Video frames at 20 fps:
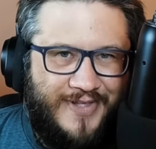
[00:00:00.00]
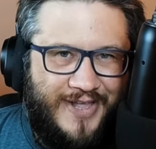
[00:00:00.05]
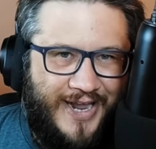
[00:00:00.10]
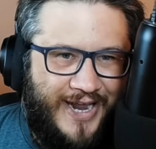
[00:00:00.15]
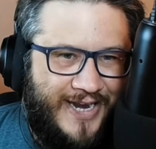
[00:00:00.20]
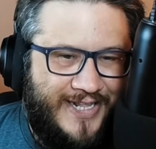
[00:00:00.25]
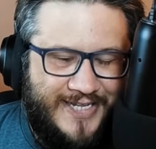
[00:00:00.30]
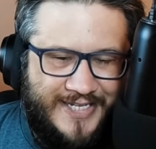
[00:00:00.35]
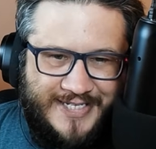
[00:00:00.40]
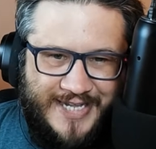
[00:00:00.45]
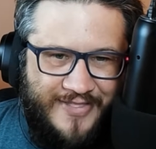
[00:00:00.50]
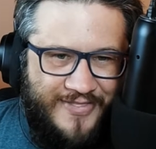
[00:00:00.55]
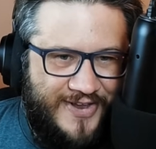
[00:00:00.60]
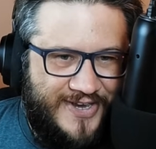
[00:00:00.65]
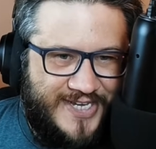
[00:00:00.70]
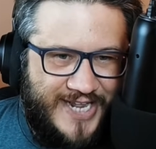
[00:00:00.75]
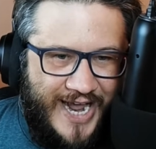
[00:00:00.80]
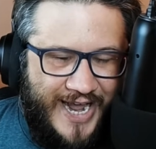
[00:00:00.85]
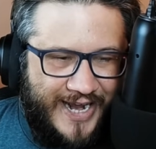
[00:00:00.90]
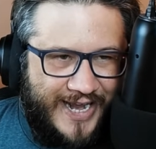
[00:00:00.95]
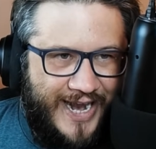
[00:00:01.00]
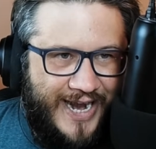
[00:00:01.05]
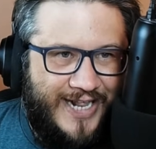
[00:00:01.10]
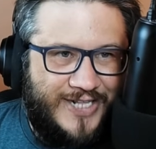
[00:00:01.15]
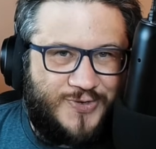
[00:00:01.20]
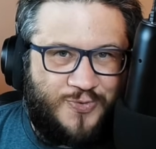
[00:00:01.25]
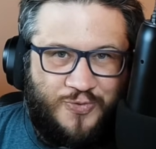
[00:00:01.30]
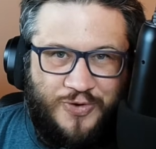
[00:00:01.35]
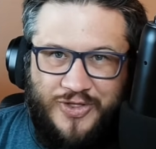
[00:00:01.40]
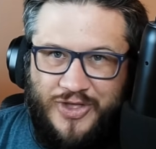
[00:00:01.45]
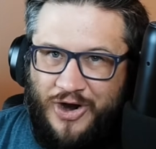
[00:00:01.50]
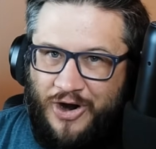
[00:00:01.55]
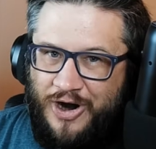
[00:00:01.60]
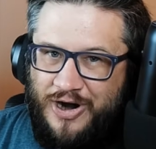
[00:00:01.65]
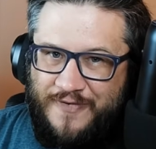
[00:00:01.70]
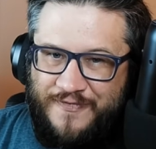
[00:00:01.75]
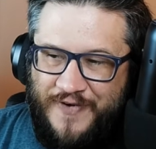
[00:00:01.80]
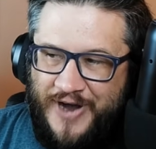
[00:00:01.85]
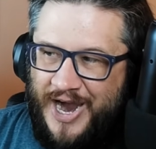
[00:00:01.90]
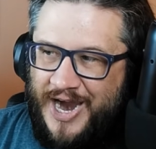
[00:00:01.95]
It is in the deck, and it's really hard
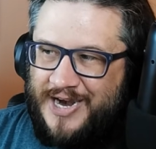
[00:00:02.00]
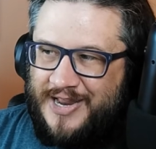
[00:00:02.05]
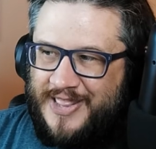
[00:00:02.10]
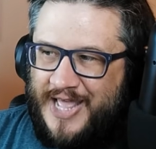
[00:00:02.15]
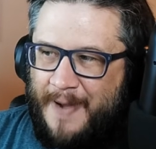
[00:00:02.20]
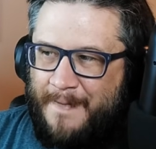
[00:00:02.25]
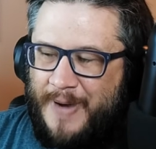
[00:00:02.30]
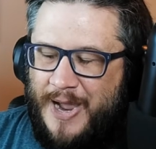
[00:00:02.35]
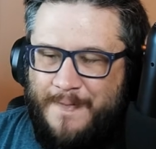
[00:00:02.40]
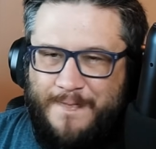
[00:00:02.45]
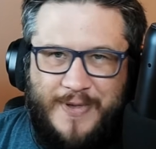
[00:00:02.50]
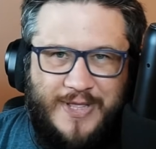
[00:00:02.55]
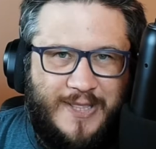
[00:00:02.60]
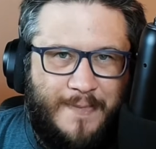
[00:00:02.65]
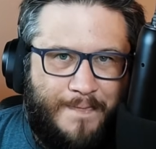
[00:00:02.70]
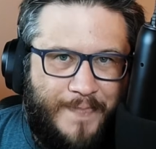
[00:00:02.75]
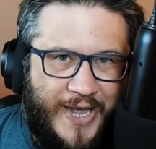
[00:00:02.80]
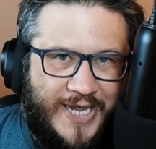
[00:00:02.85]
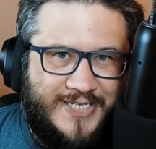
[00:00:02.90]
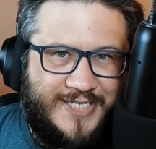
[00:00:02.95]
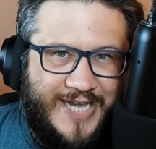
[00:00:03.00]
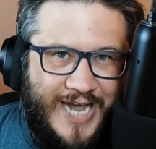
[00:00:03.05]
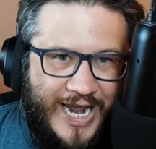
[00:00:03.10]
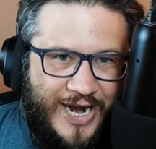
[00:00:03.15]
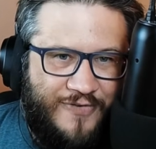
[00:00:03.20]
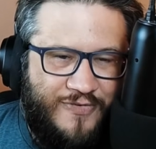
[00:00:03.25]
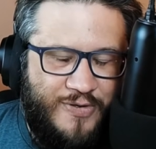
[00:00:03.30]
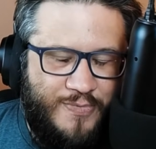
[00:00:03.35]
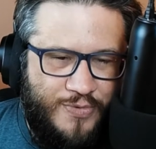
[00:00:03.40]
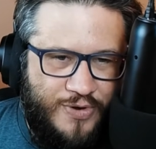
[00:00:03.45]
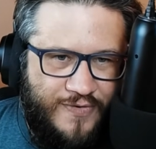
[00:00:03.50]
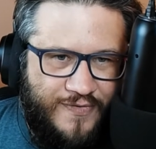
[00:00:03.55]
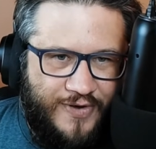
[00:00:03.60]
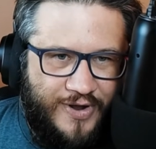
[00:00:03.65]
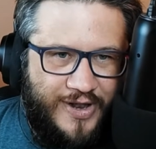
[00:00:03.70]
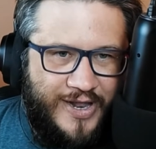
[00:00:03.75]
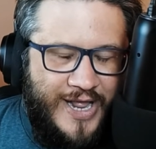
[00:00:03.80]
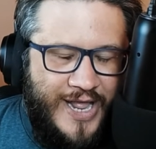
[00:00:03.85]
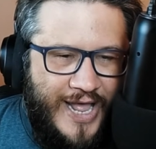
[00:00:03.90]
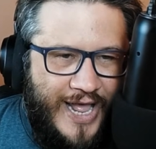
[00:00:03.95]
to find. And that might be the best kind of
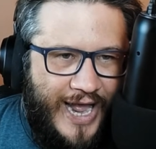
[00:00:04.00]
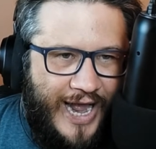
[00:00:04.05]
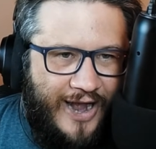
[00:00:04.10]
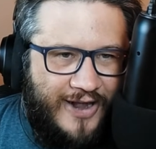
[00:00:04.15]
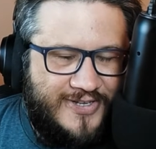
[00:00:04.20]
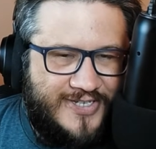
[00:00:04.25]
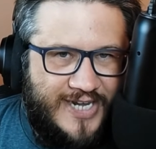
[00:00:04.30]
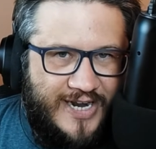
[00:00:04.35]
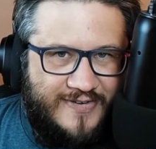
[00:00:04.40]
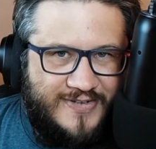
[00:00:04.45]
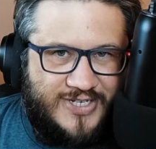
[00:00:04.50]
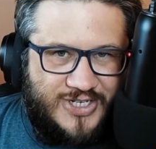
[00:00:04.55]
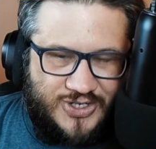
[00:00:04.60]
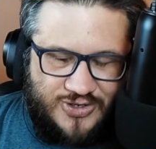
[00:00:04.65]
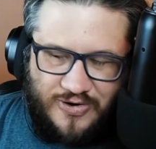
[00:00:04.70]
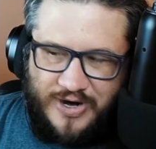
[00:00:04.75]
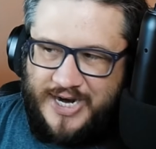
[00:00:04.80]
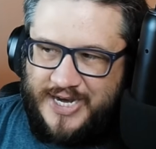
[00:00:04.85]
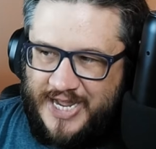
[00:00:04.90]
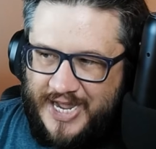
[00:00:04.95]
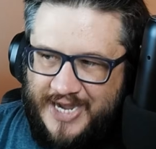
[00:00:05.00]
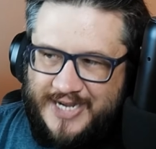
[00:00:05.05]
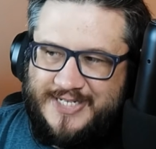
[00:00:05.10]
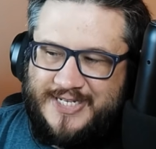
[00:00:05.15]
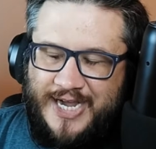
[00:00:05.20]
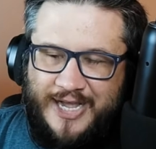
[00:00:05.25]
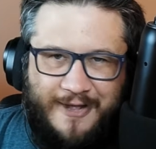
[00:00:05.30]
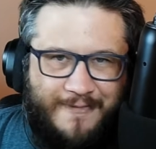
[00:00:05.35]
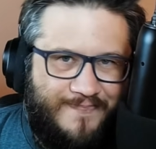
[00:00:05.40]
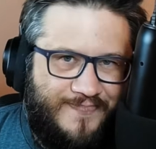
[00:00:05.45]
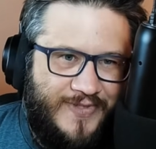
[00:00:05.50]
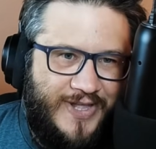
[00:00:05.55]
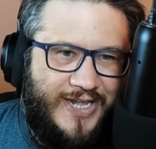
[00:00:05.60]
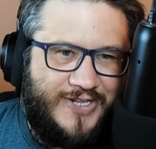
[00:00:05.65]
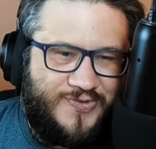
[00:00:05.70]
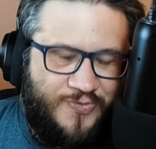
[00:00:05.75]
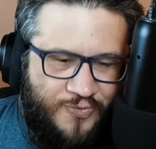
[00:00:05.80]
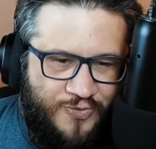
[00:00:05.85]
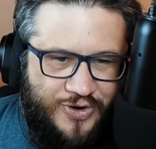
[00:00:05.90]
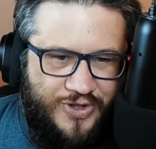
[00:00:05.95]
removal outside of straight exile.
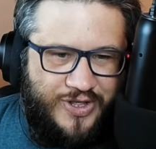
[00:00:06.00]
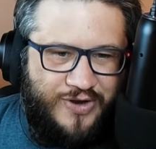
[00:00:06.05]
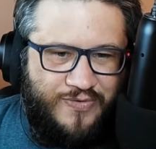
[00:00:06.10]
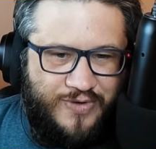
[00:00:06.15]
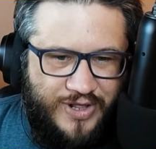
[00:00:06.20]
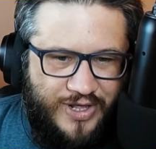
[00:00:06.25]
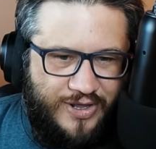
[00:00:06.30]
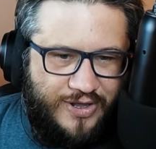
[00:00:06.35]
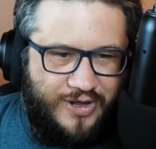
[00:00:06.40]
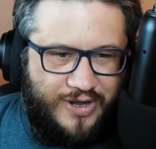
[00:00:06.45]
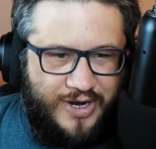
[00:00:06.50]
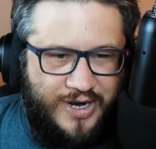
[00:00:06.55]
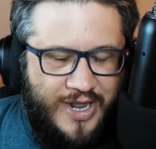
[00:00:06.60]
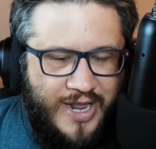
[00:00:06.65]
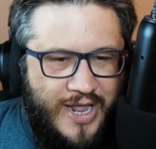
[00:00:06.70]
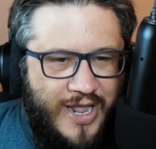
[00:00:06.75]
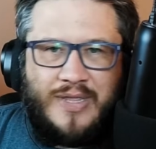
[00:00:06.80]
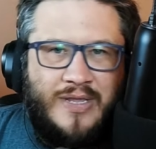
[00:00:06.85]
It's really, really good.